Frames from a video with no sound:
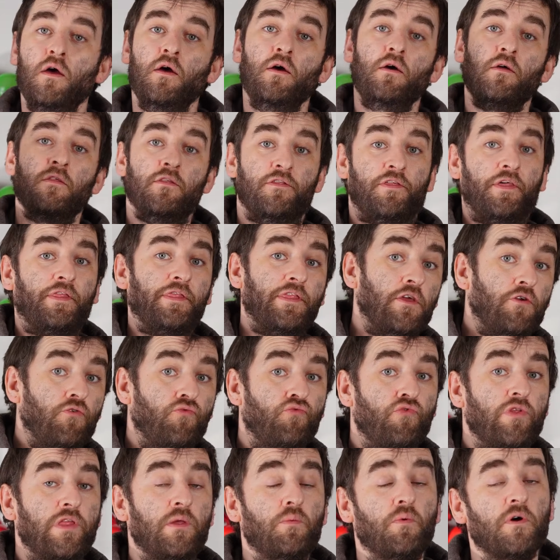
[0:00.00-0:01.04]
The thing that you
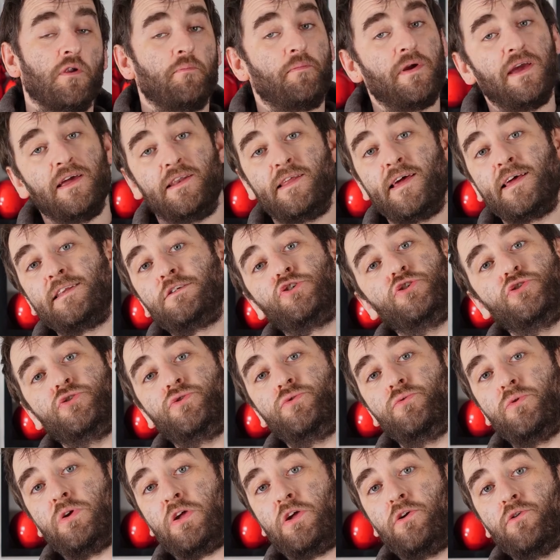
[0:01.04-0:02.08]
really want to pay attention
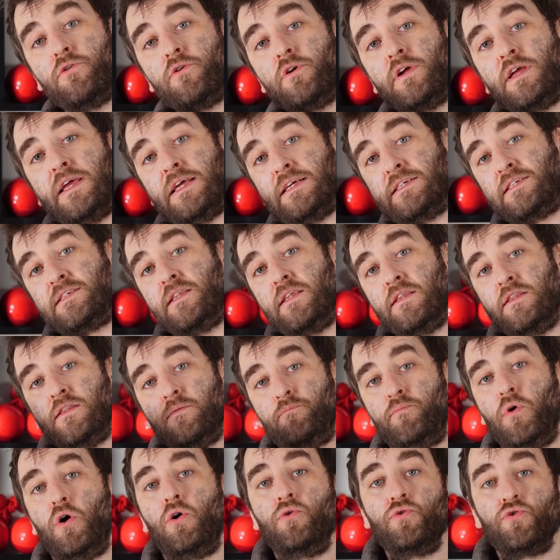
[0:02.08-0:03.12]
to here is that the
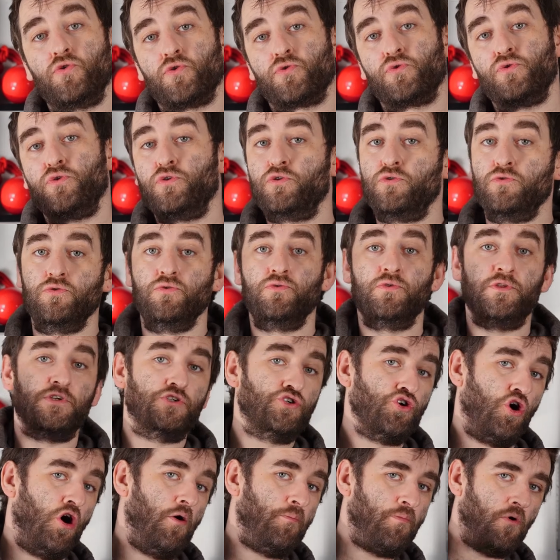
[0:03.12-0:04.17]
ball you're going to do the
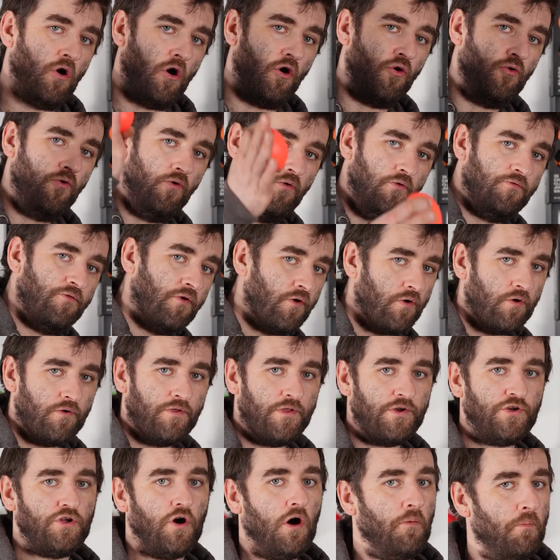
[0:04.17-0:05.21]
chop all over
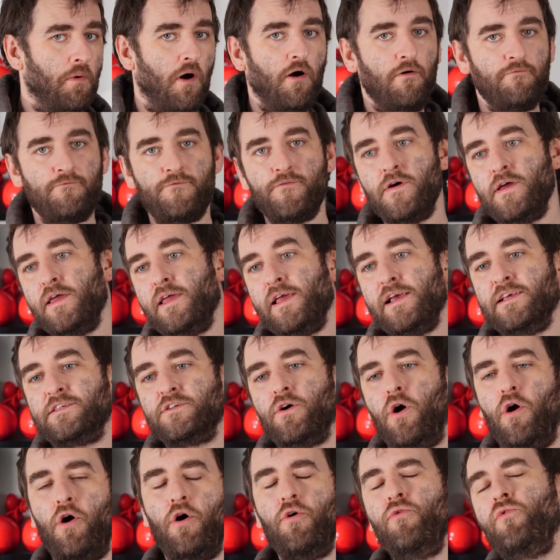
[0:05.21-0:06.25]
the top of is
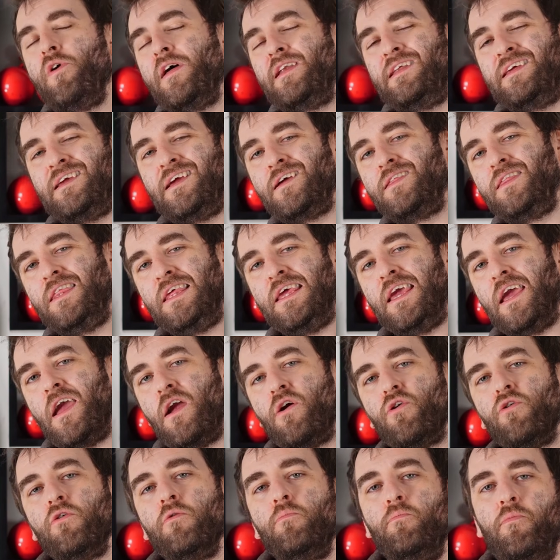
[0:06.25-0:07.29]
already in the
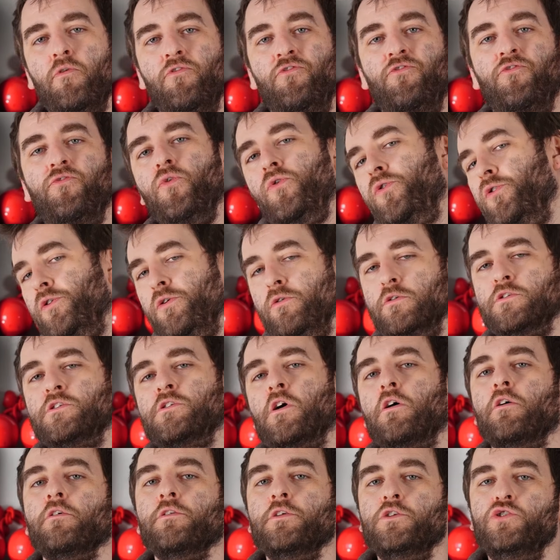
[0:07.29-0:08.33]
air before you
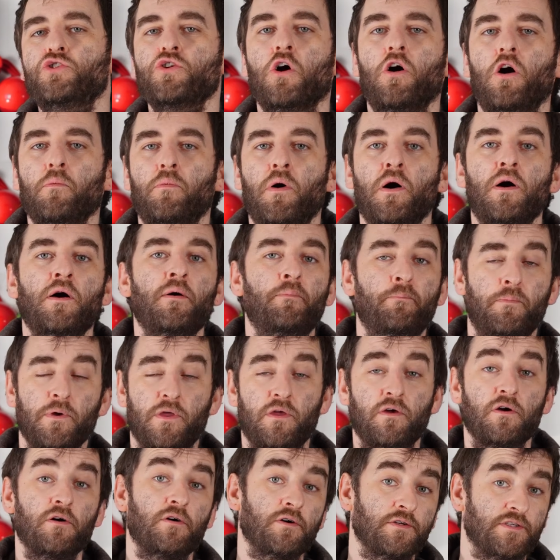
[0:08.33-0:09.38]
start the chop,
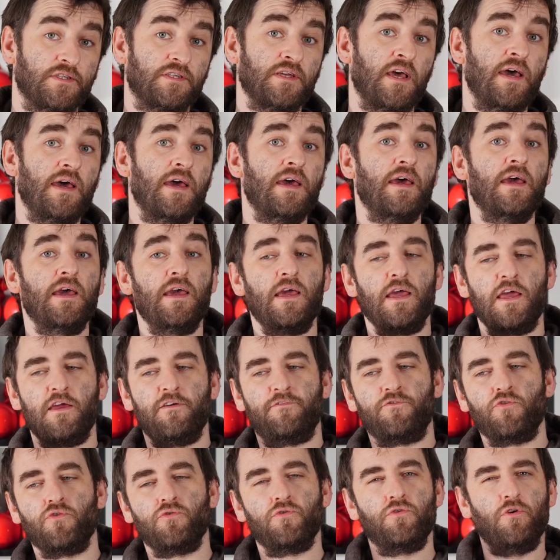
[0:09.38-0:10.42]
because
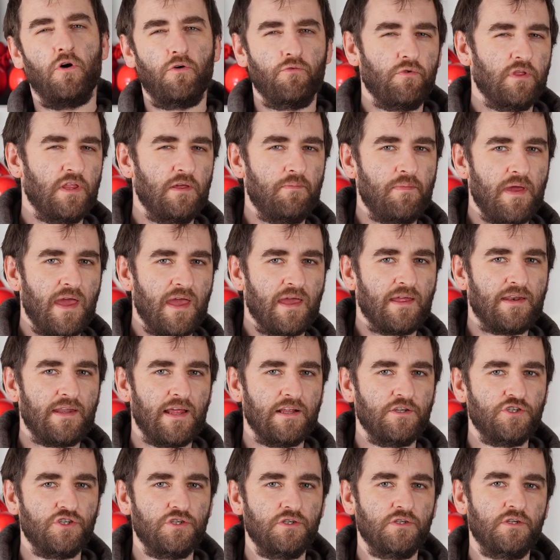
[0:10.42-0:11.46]
if you're not really paying
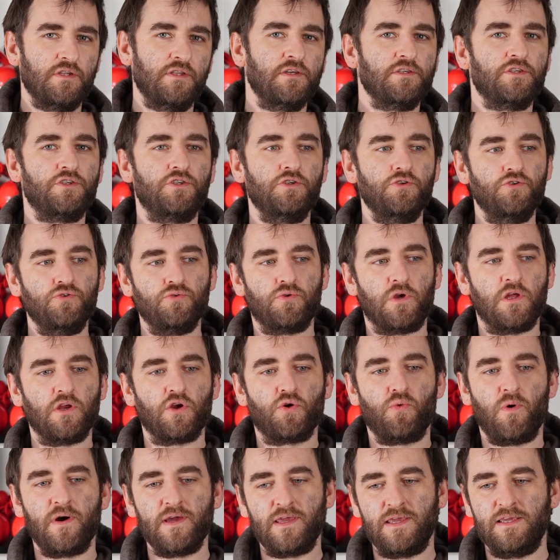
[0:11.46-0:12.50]
attention to this, you can
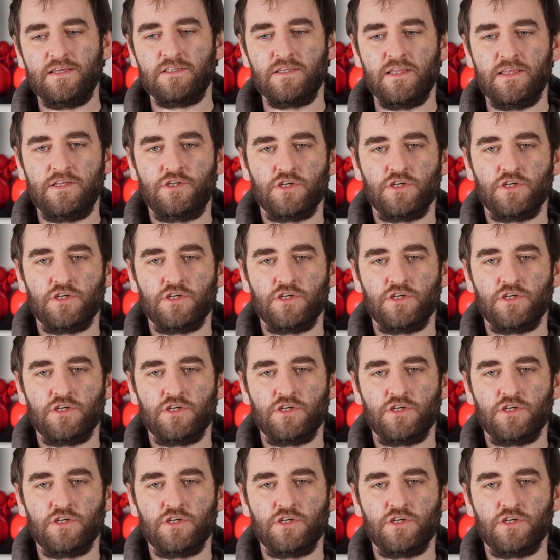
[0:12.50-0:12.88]
quite easily